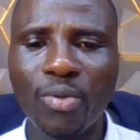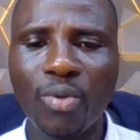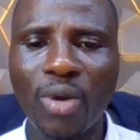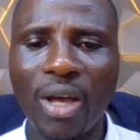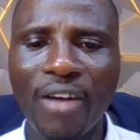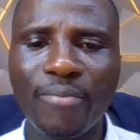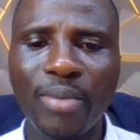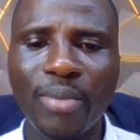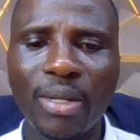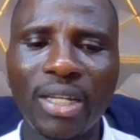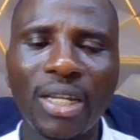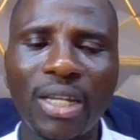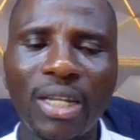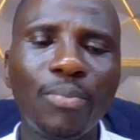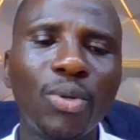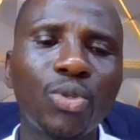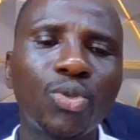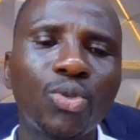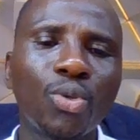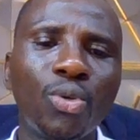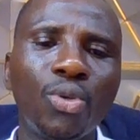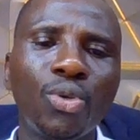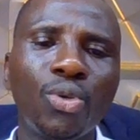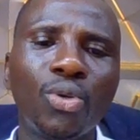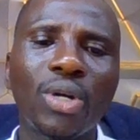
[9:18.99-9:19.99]
we have been able
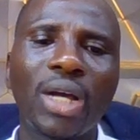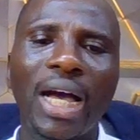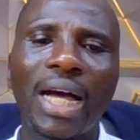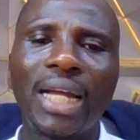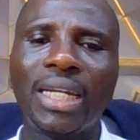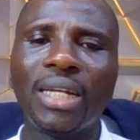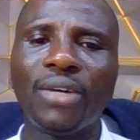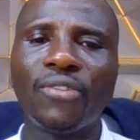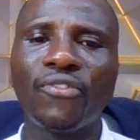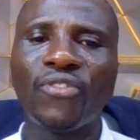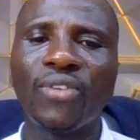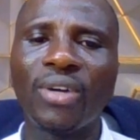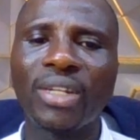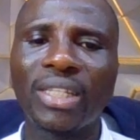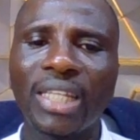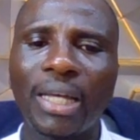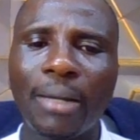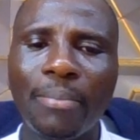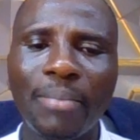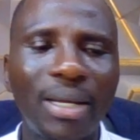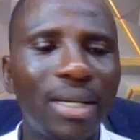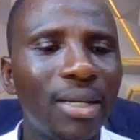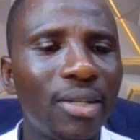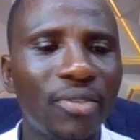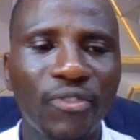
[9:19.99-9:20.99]
to look at the
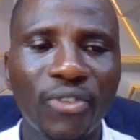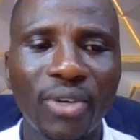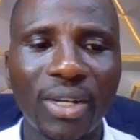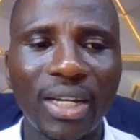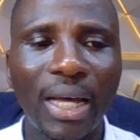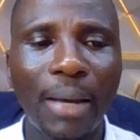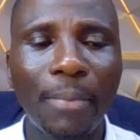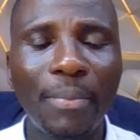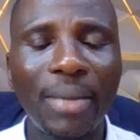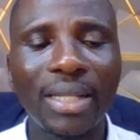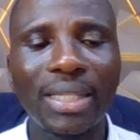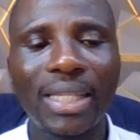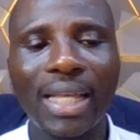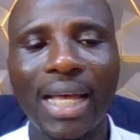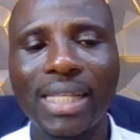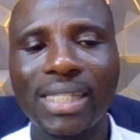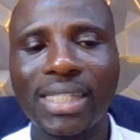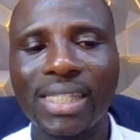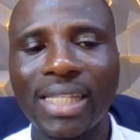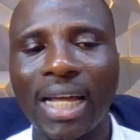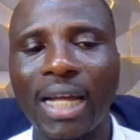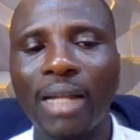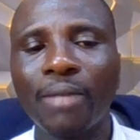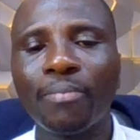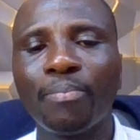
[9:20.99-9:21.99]
fundamental
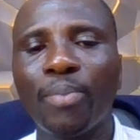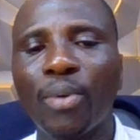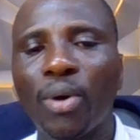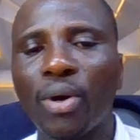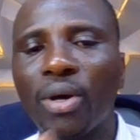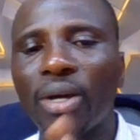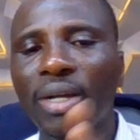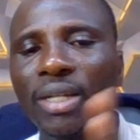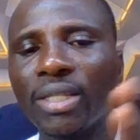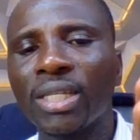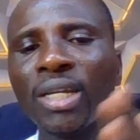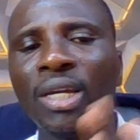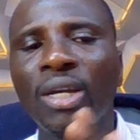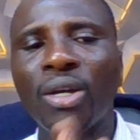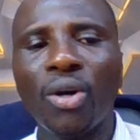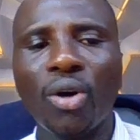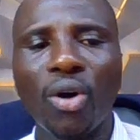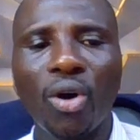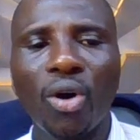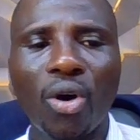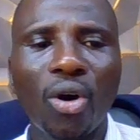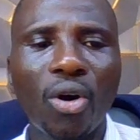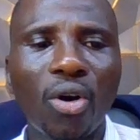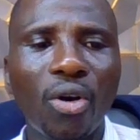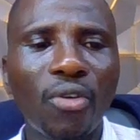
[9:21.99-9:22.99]
standpoint
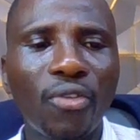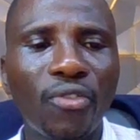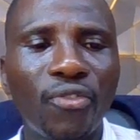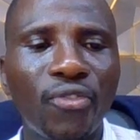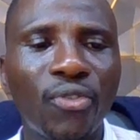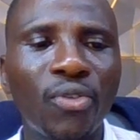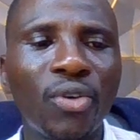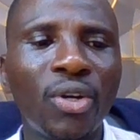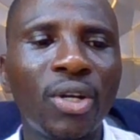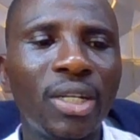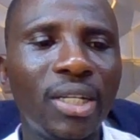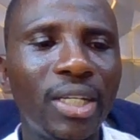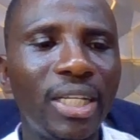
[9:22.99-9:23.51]
of